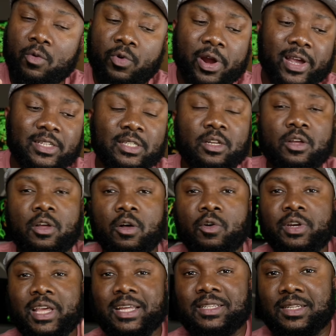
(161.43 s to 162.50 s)
Whereas
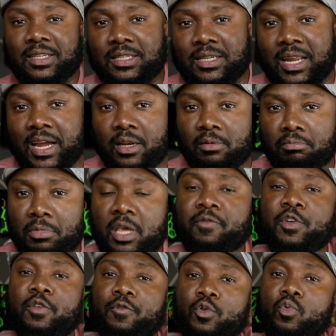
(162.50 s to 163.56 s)
on the S6 Lite,
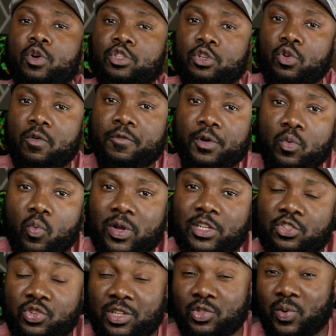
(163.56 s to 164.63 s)
even if you were to go for the
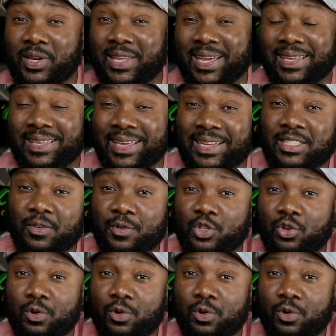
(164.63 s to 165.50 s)
128 gigs of